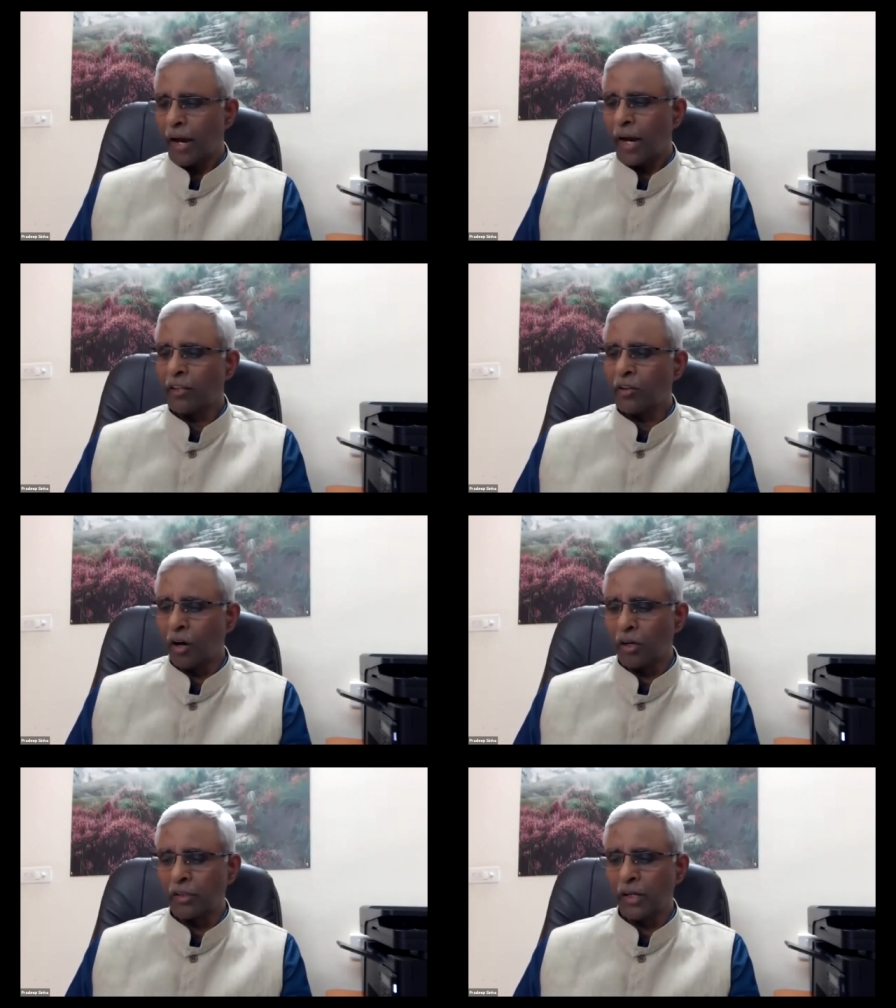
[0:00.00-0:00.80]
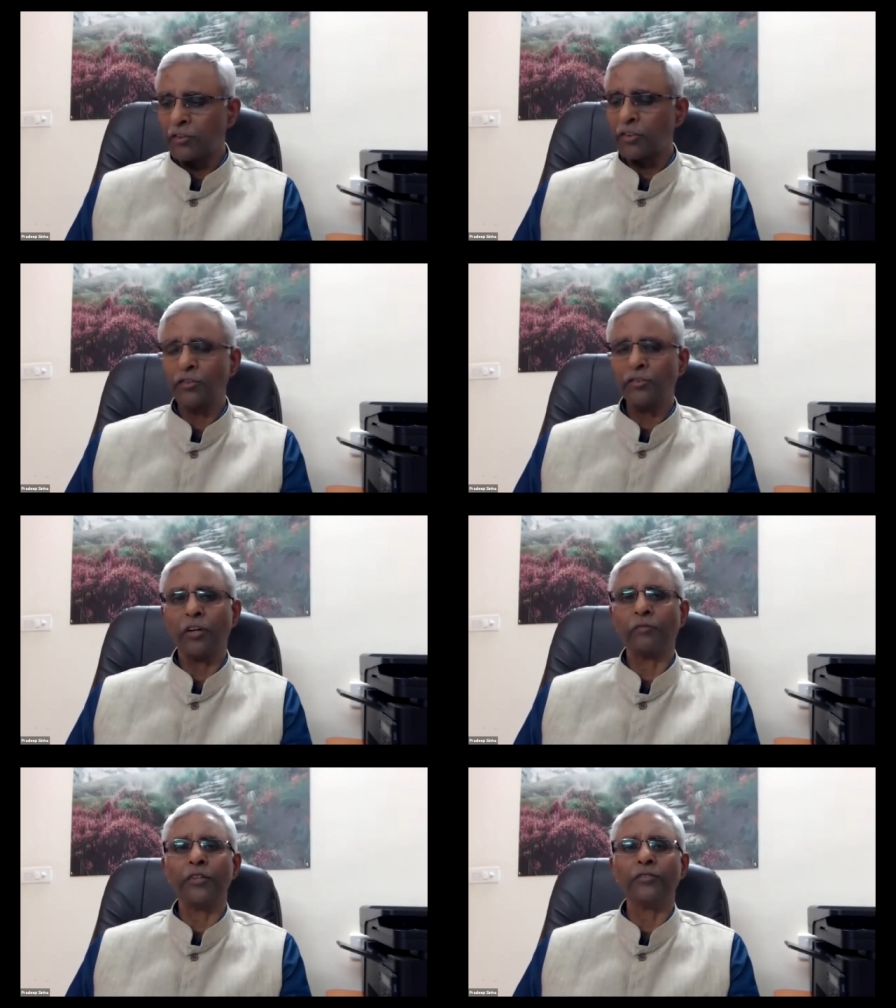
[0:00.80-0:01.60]
and the organizers
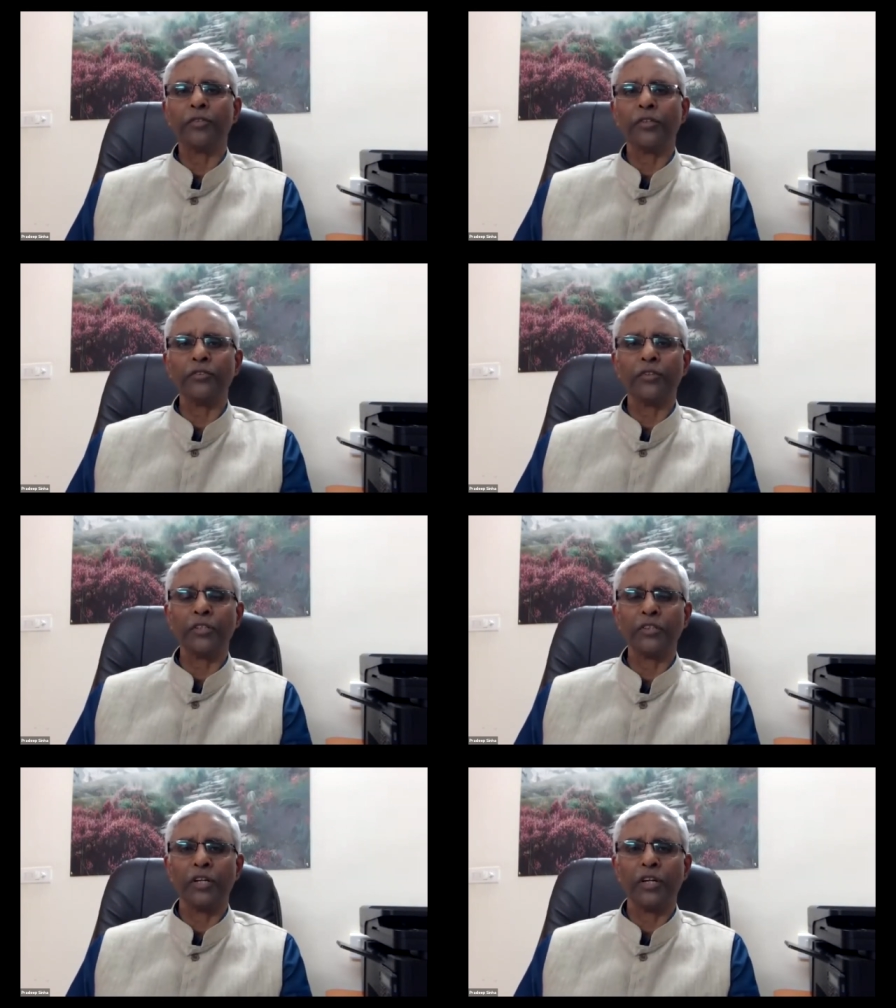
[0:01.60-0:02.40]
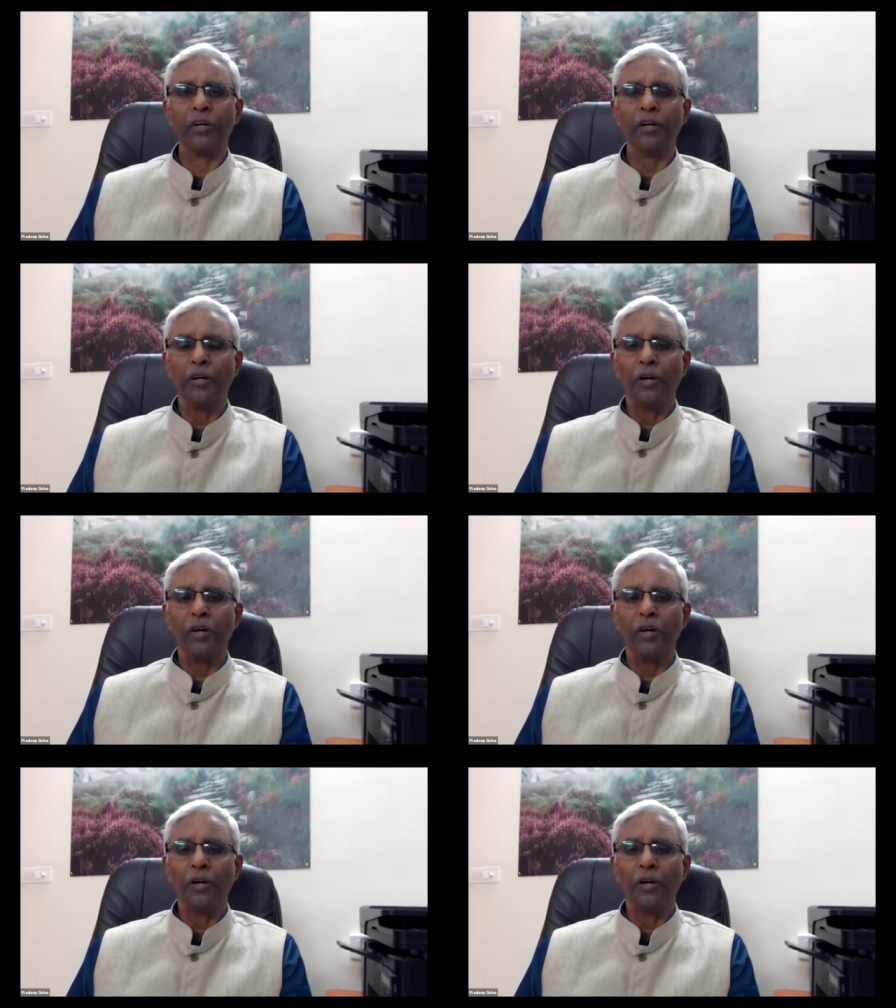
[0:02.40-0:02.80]
of this research day